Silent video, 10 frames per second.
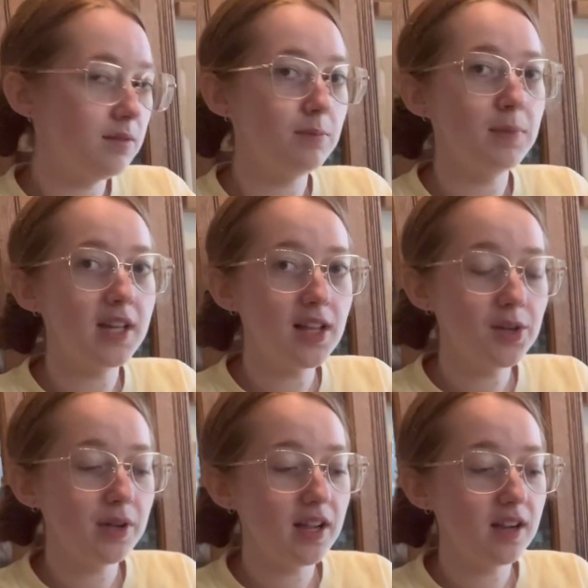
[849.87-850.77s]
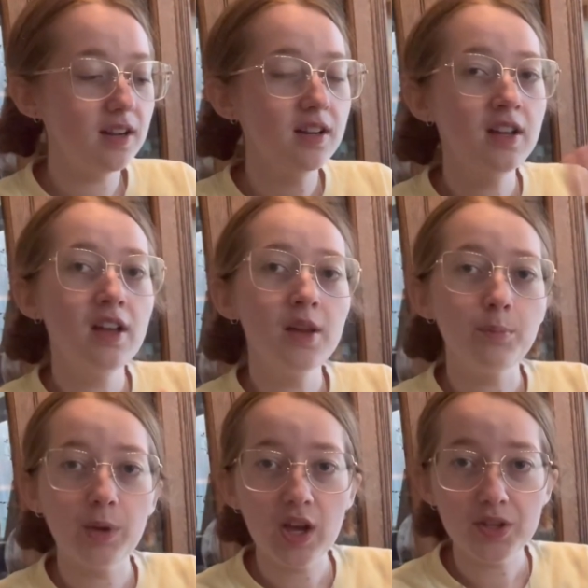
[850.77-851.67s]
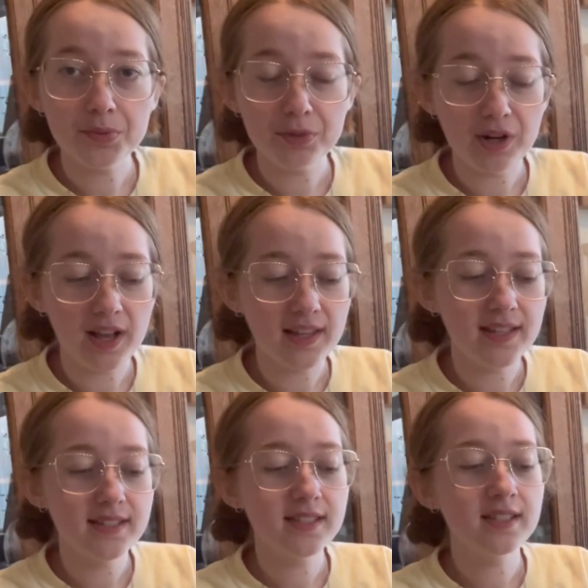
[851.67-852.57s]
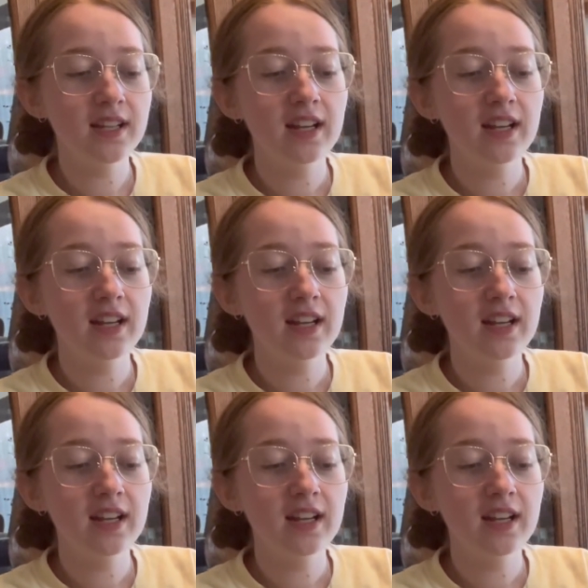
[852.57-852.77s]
Miguel O'Hare, Meows Morales.